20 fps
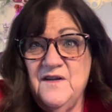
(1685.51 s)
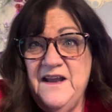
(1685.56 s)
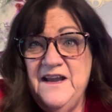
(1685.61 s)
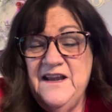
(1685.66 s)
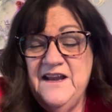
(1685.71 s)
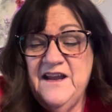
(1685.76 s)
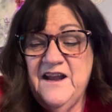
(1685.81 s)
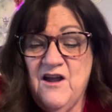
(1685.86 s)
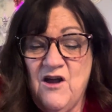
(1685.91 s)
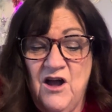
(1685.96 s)
And
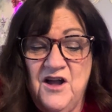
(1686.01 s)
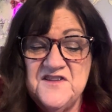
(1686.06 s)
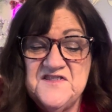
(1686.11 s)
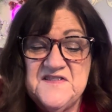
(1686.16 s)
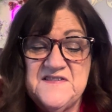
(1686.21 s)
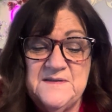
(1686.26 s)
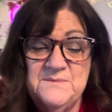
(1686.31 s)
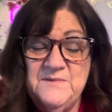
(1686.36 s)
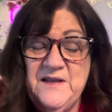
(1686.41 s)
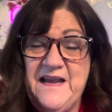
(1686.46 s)
it cost
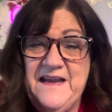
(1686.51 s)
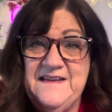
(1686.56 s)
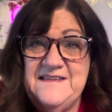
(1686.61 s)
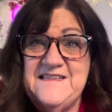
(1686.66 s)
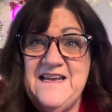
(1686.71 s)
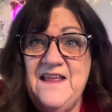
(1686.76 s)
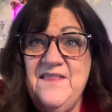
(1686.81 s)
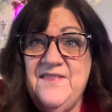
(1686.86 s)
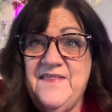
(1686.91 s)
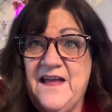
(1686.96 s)
him like
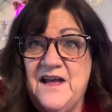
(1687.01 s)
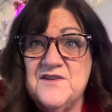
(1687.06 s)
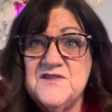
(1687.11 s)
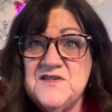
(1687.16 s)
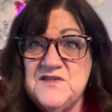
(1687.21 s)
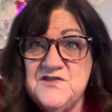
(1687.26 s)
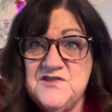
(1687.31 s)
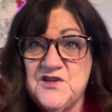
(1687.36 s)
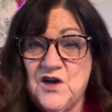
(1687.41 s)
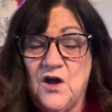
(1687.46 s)

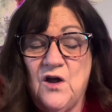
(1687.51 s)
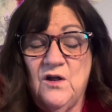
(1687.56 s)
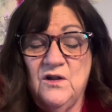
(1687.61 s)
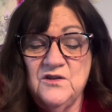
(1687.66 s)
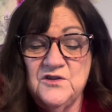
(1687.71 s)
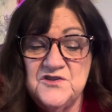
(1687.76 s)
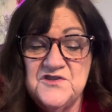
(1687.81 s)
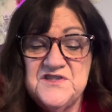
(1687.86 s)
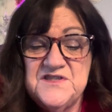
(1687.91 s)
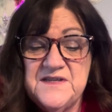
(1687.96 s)

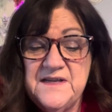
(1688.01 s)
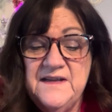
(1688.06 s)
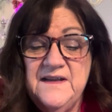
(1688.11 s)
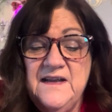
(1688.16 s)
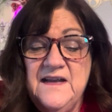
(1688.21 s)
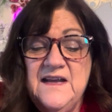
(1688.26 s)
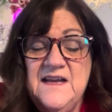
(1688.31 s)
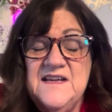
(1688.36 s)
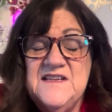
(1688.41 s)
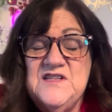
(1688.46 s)
$10,000
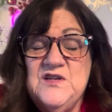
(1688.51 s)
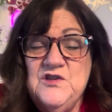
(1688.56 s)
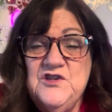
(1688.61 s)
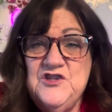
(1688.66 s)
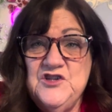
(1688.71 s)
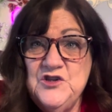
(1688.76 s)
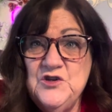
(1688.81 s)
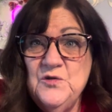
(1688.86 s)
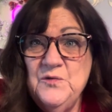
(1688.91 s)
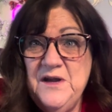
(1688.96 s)
to
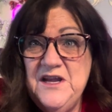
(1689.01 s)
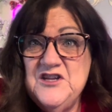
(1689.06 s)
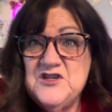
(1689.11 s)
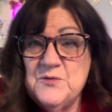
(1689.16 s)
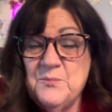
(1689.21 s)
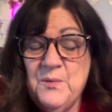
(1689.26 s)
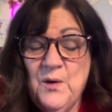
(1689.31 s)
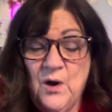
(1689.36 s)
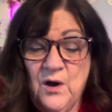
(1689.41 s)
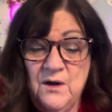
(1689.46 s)
do
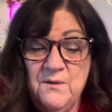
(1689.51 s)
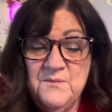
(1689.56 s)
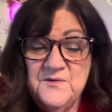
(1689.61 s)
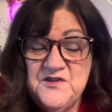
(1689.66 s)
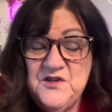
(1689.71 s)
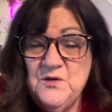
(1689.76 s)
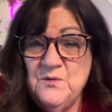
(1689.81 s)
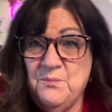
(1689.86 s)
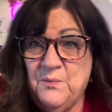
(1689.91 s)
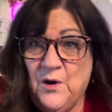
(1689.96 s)

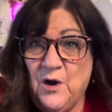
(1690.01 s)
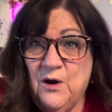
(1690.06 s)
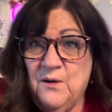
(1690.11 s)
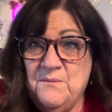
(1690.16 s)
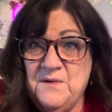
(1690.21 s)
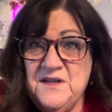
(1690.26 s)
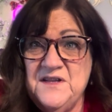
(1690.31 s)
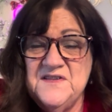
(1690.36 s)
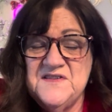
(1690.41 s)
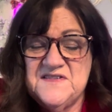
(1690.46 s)
2
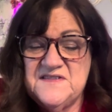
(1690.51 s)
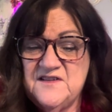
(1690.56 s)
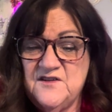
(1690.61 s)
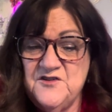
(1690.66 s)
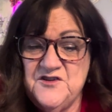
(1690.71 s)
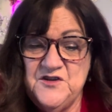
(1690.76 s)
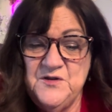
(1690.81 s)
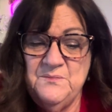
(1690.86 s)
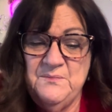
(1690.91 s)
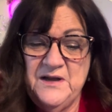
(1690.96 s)
apartments. They're
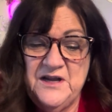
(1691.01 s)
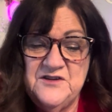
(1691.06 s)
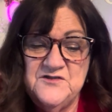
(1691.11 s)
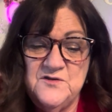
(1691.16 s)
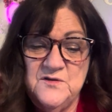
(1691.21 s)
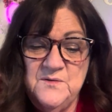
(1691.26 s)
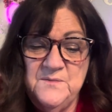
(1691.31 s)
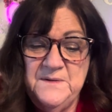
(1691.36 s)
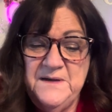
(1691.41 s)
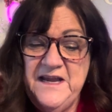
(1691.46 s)

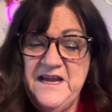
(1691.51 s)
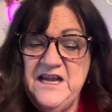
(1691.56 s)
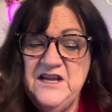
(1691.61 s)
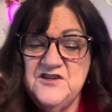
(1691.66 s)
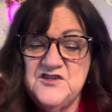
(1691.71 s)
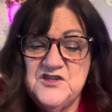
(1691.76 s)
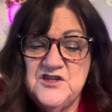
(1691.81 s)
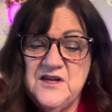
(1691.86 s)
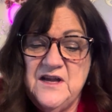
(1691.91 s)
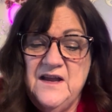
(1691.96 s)
2-bedroom each.